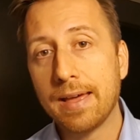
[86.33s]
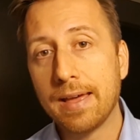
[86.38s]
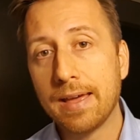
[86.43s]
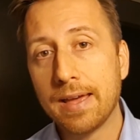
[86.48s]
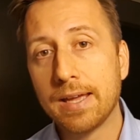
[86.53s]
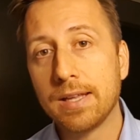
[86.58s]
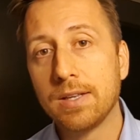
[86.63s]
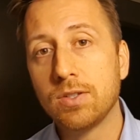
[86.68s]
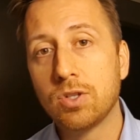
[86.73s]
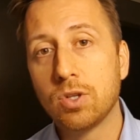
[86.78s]

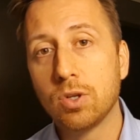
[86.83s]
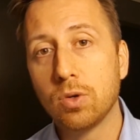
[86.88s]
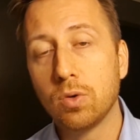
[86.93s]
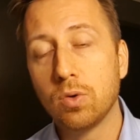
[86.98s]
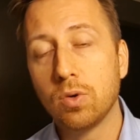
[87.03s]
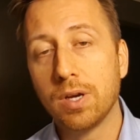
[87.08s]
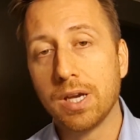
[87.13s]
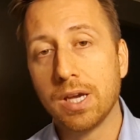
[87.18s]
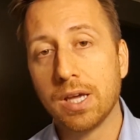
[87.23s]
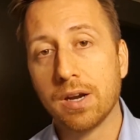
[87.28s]

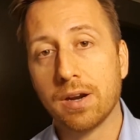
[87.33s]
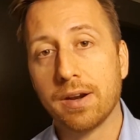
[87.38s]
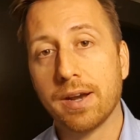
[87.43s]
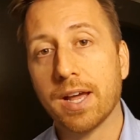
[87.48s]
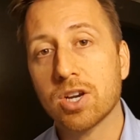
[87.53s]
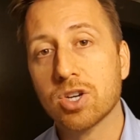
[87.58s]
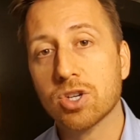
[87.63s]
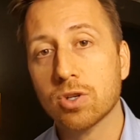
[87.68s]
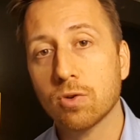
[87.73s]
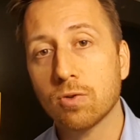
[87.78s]
into
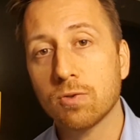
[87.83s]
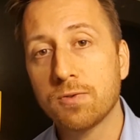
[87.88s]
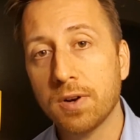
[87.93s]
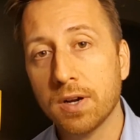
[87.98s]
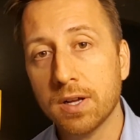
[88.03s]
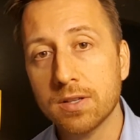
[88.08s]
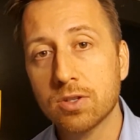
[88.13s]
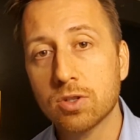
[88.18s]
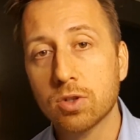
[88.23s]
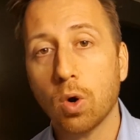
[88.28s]
international
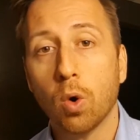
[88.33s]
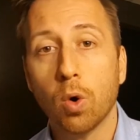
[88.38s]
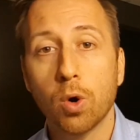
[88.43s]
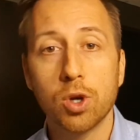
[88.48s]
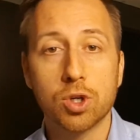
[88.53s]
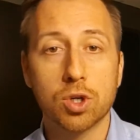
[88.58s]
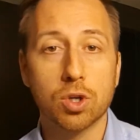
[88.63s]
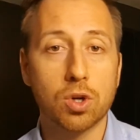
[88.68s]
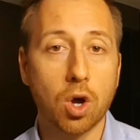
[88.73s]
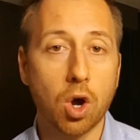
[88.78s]
funds or
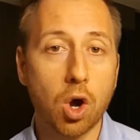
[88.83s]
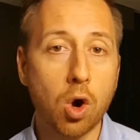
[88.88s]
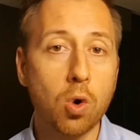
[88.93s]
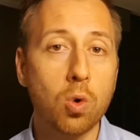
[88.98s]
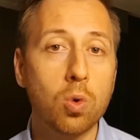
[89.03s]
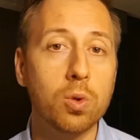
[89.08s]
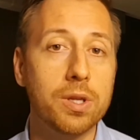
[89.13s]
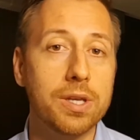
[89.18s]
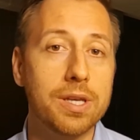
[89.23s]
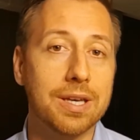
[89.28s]
you should
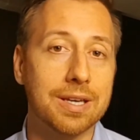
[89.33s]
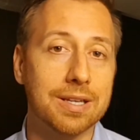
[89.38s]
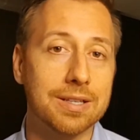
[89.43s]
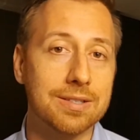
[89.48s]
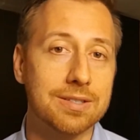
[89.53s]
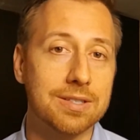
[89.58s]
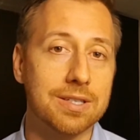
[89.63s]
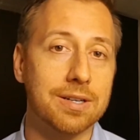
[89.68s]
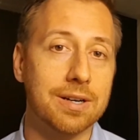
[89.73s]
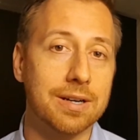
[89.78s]
only
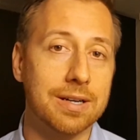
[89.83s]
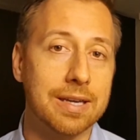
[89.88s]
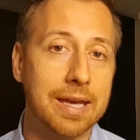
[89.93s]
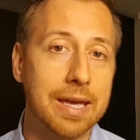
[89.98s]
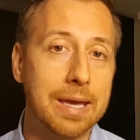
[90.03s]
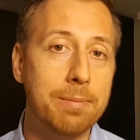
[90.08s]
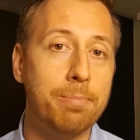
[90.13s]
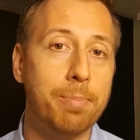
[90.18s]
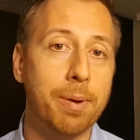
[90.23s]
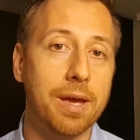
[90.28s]
consider
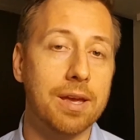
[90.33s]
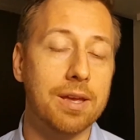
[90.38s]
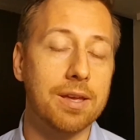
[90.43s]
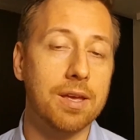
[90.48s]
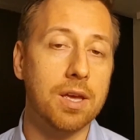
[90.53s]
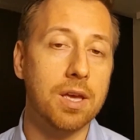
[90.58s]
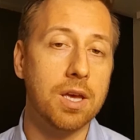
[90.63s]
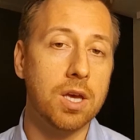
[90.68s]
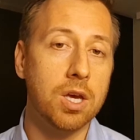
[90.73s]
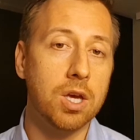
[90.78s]
keeping
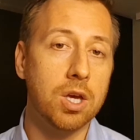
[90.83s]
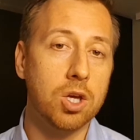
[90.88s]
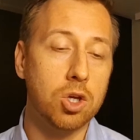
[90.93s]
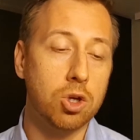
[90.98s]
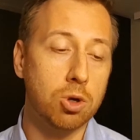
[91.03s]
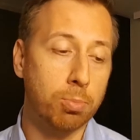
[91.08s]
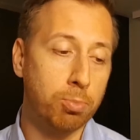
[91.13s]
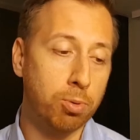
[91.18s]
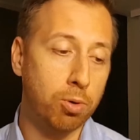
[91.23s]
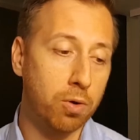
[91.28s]

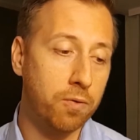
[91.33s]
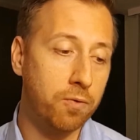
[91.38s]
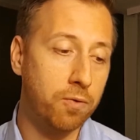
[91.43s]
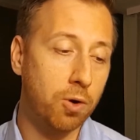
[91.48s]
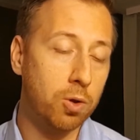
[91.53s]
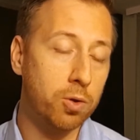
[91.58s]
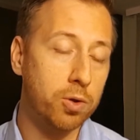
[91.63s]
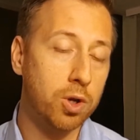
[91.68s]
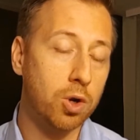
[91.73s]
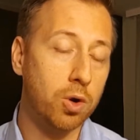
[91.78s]
your
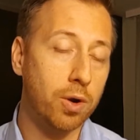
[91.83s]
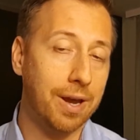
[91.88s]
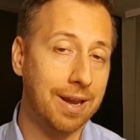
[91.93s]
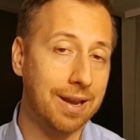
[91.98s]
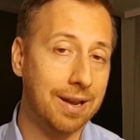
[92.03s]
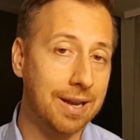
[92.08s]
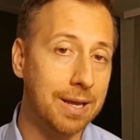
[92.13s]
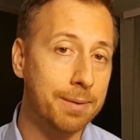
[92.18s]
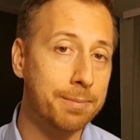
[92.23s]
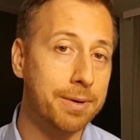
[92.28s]
portfolio
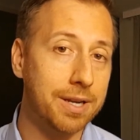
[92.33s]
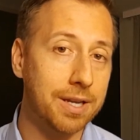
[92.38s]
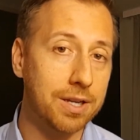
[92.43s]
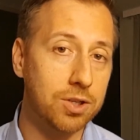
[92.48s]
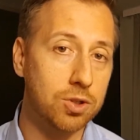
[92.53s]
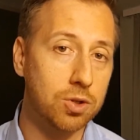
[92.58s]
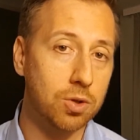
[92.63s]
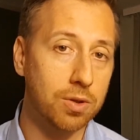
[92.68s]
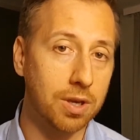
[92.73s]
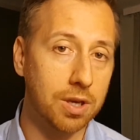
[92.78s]
and limit
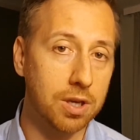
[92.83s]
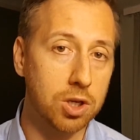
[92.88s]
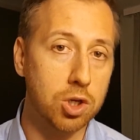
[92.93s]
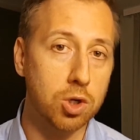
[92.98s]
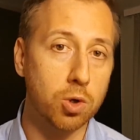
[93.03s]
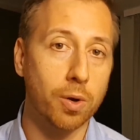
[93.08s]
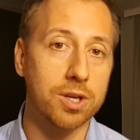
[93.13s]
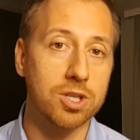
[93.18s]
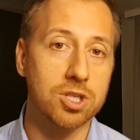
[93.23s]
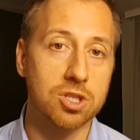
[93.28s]
it to the
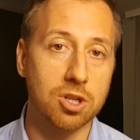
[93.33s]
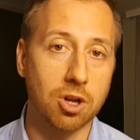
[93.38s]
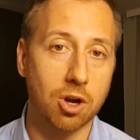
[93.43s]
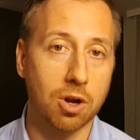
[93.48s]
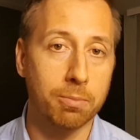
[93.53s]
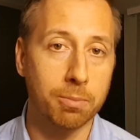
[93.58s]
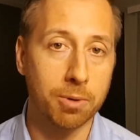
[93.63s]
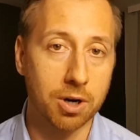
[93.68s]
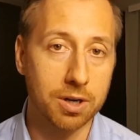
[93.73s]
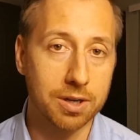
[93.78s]
US
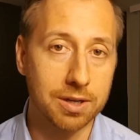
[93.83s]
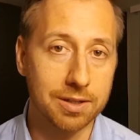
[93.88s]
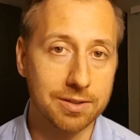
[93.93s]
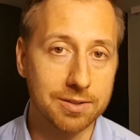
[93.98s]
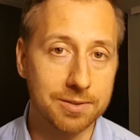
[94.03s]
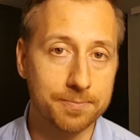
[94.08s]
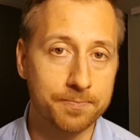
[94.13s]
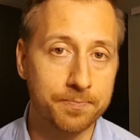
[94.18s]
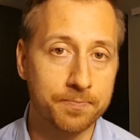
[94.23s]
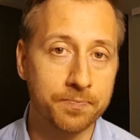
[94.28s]
stock
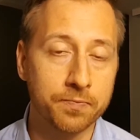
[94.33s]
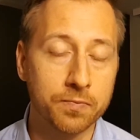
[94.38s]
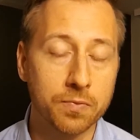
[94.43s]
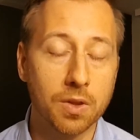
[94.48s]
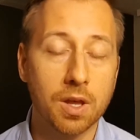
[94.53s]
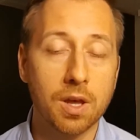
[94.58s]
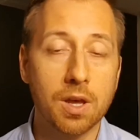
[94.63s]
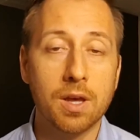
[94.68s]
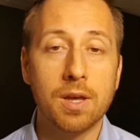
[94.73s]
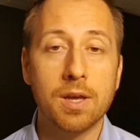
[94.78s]
market.
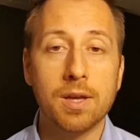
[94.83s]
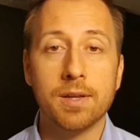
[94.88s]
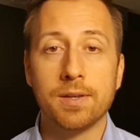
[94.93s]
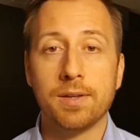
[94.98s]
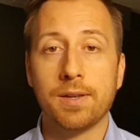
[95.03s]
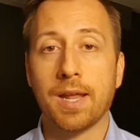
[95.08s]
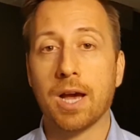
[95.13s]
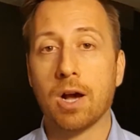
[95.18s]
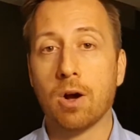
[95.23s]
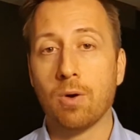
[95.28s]

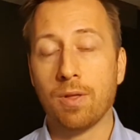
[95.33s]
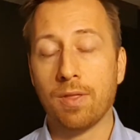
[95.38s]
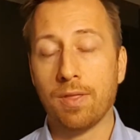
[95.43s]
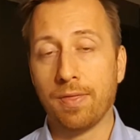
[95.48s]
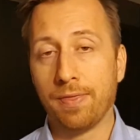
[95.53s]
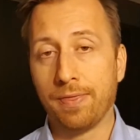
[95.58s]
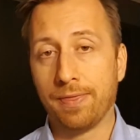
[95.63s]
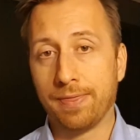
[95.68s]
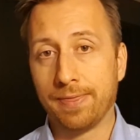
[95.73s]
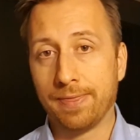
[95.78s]
Now,
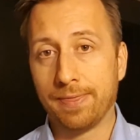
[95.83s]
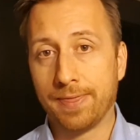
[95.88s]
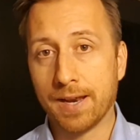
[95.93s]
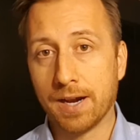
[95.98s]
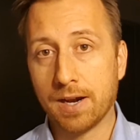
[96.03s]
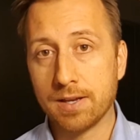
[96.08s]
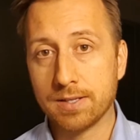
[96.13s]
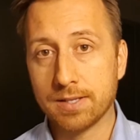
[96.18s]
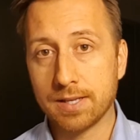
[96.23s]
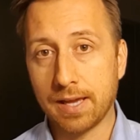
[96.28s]

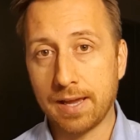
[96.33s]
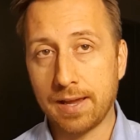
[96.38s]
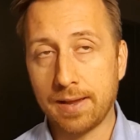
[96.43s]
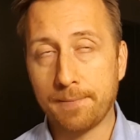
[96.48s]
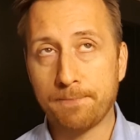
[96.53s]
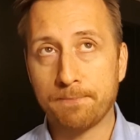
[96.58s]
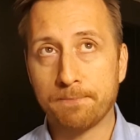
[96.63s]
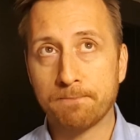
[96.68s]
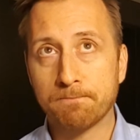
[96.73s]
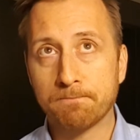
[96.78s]
there is
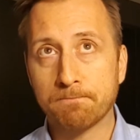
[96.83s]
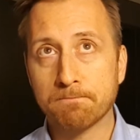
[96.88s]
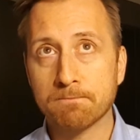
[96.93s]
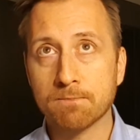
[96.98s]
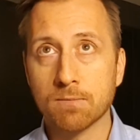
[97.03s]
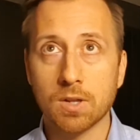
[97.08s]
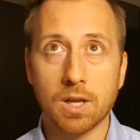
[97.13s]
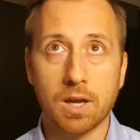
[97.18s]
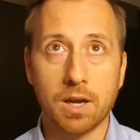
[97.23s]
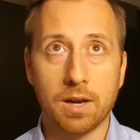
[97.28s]
a
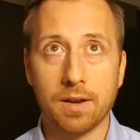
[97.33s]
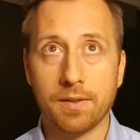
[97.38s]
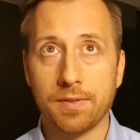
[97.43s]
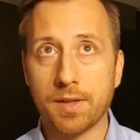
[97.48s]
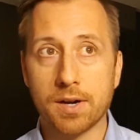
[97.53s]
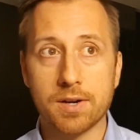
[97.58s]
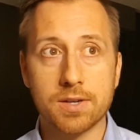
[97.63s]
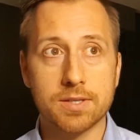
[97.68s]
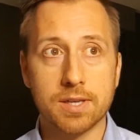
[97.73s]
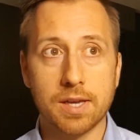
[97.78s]

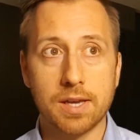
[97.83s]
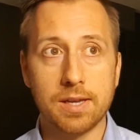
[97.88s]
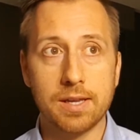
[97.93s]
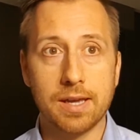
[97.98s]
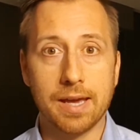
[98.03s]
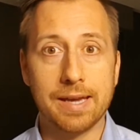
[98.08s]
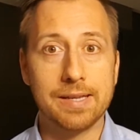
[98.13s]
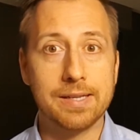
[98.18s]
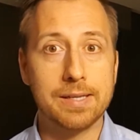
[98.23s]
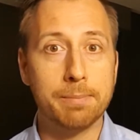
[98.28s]

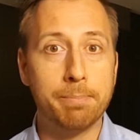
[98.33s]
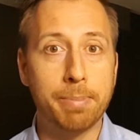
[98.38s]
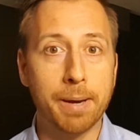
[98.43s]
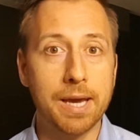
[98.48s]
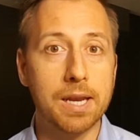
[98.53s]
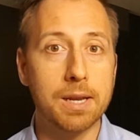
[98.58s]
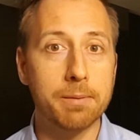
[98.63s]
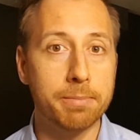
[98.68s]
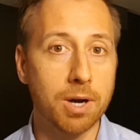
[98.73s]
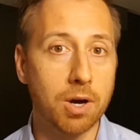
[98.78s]

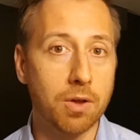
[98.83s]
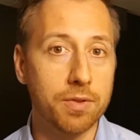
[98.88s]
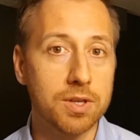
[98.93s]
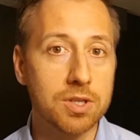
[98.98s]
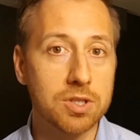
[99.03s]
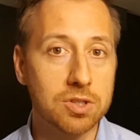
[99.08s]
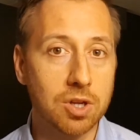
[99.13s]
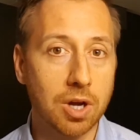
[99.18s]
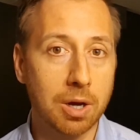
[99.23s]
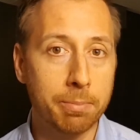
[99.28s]
debate about
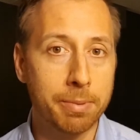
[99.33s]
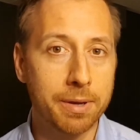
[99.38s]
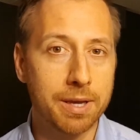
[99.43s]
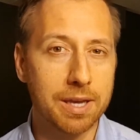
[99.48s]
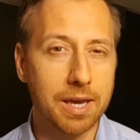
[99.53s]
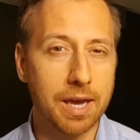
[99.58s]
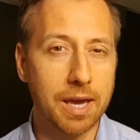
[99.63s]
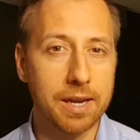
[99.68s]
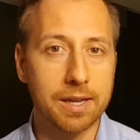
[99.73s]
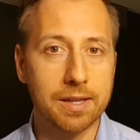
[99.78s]
this
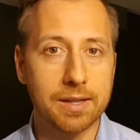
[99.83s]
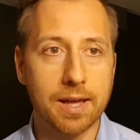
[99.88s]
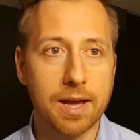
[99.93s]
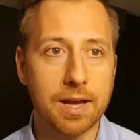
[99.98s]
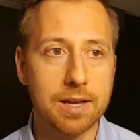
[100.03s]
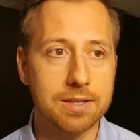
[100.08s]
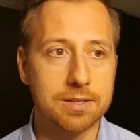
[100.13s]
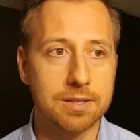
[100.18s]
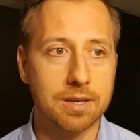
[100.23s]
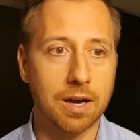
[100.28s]
topic, and it
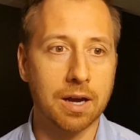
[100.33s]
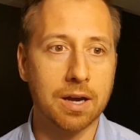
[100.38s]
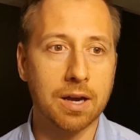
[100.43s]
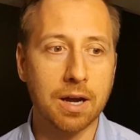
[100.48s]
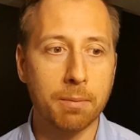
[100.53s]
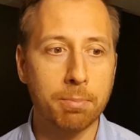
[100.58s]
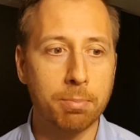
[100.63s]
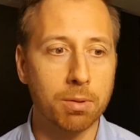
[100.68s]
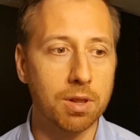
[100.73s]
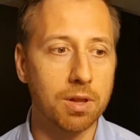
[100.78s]
has a
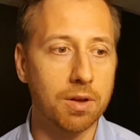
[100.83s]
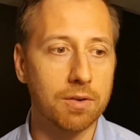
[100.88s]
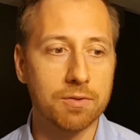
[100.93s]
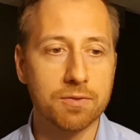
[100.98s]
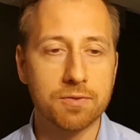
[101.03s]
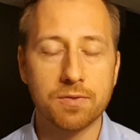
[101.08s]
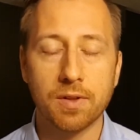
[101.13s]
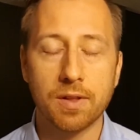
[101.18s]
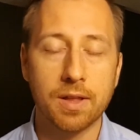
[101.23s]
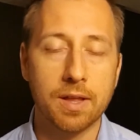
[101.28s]
couple of